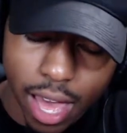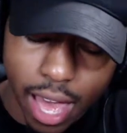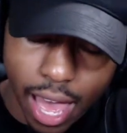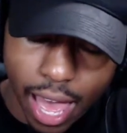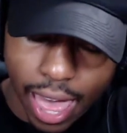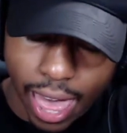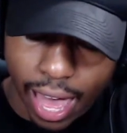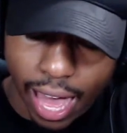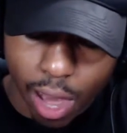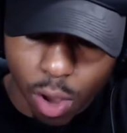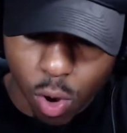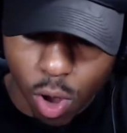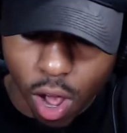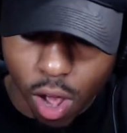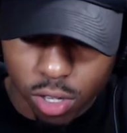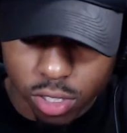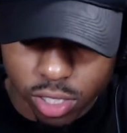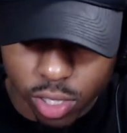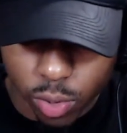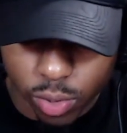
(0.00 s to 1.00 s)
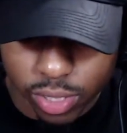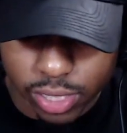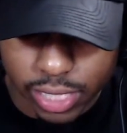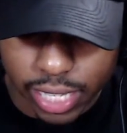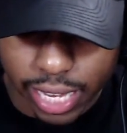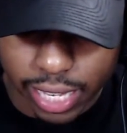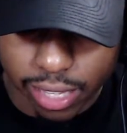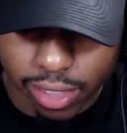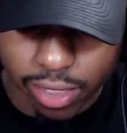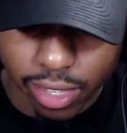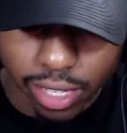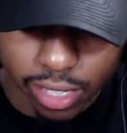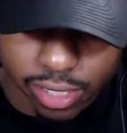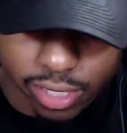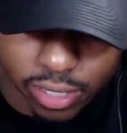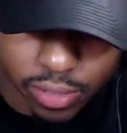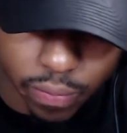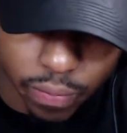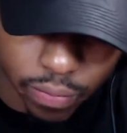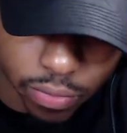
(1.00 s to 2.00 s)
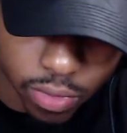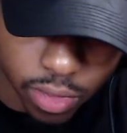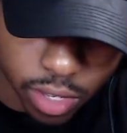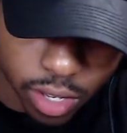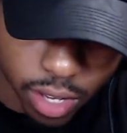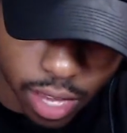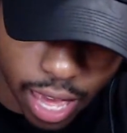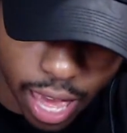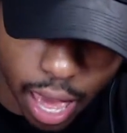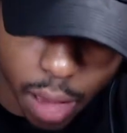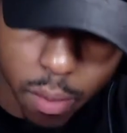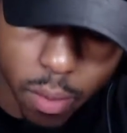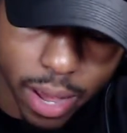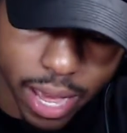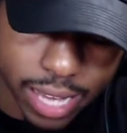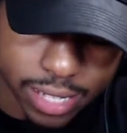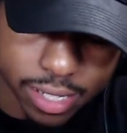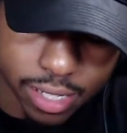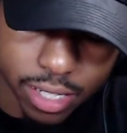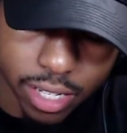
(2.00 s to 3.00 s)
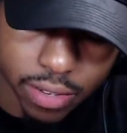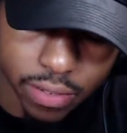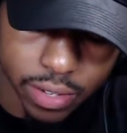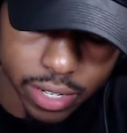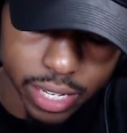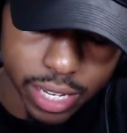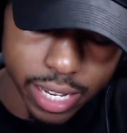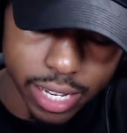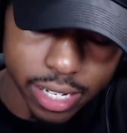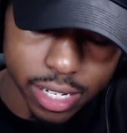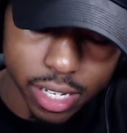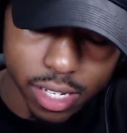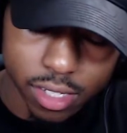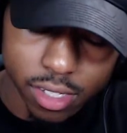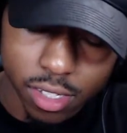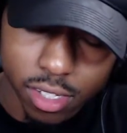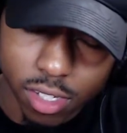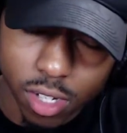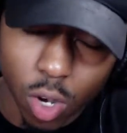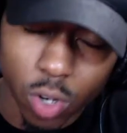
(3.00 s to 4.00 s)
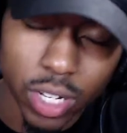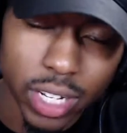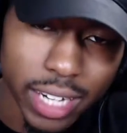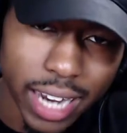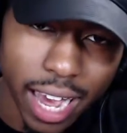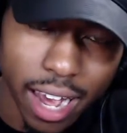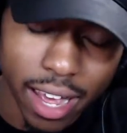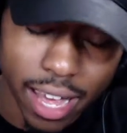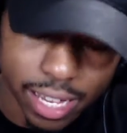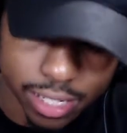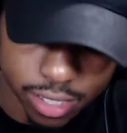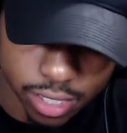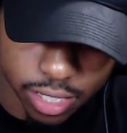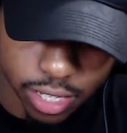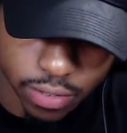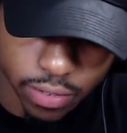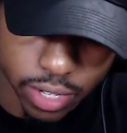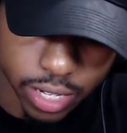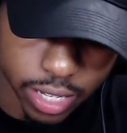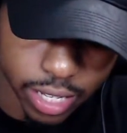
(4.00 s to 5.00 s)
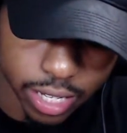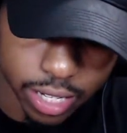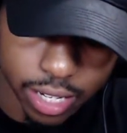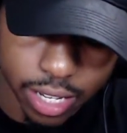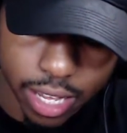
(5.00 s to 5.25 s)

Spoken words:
I also would say this: Apple has a dividend, Sony now has a dividend,